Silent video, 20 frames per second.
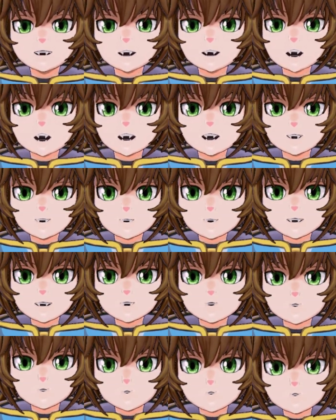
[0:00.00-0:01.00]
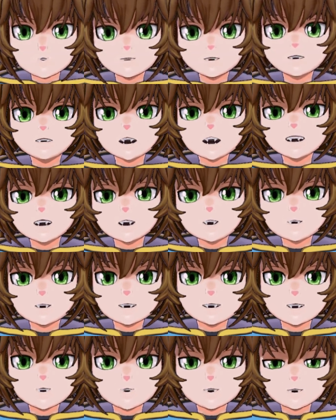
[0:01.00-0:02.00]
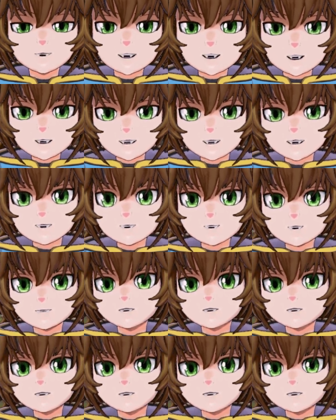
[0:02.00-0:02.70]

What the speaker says: item to help deal with the killer.